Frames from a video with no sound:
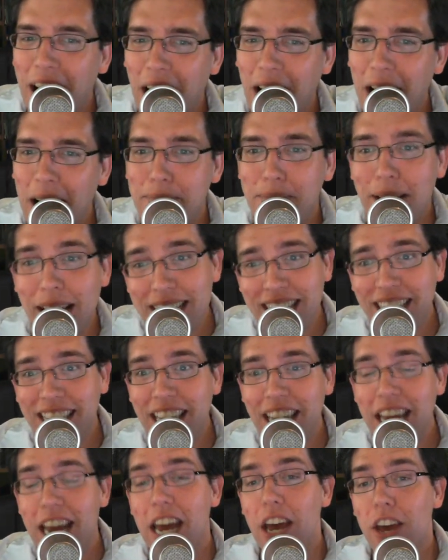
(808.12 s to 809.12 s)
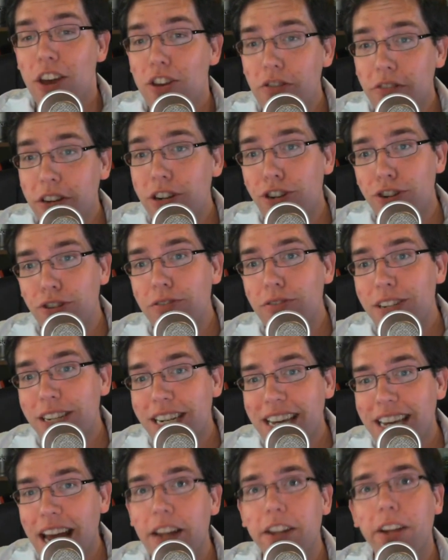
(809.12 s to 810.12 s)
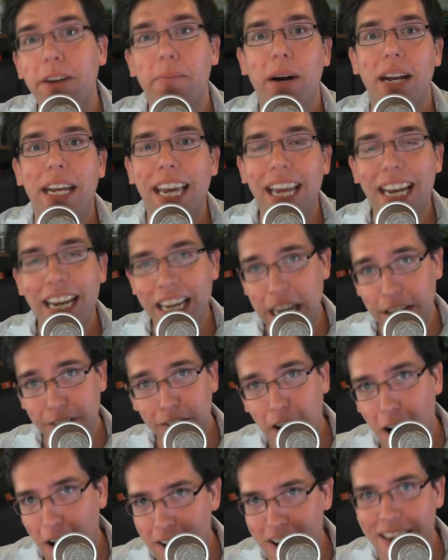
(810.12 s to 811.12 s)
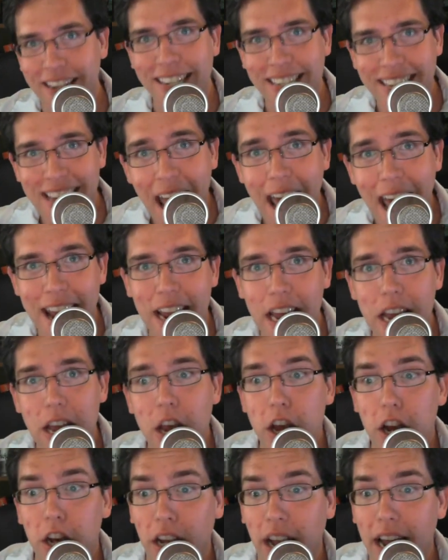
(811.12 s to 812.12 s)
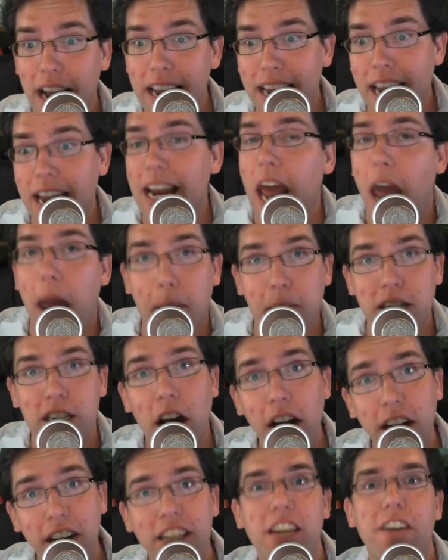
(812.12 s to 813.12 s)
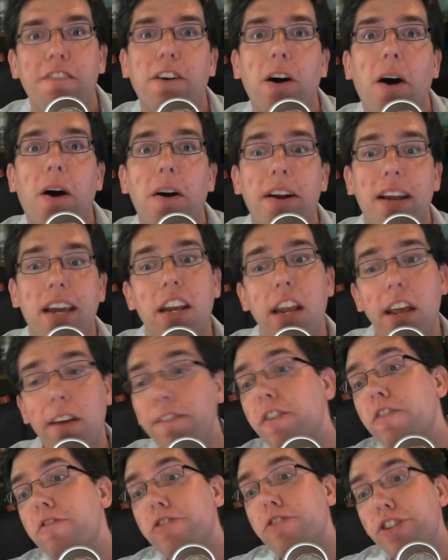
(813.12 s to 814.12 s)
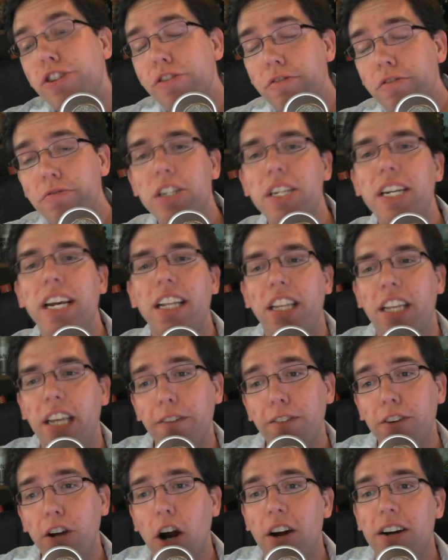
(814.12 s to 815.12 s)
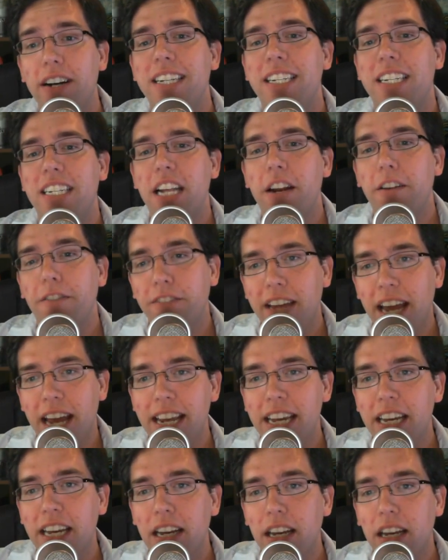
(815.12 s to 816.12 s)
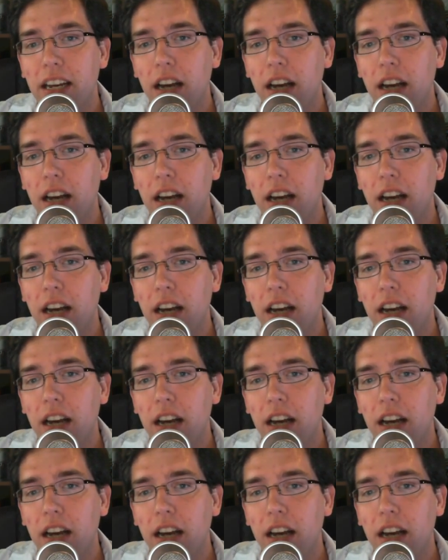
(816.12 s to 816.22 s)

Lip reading: Basically, you can choose to get your money in a gift card instead, like an Amazon gift card. And if you choose to get the gift card instead of getting